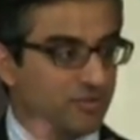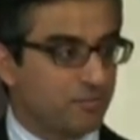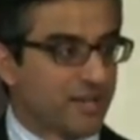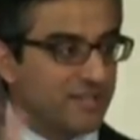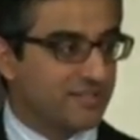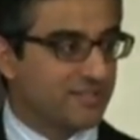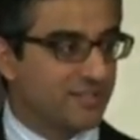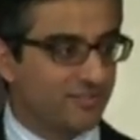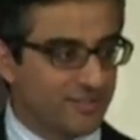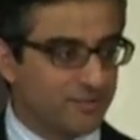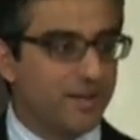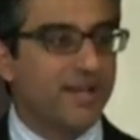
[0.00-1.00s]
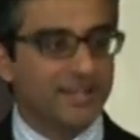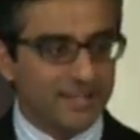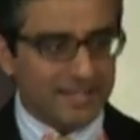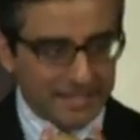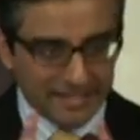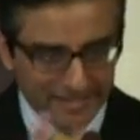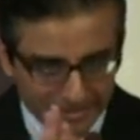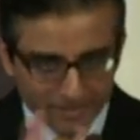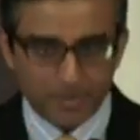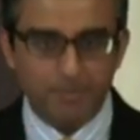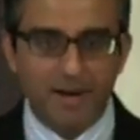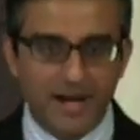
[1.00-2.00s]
of space itself expanding is a bit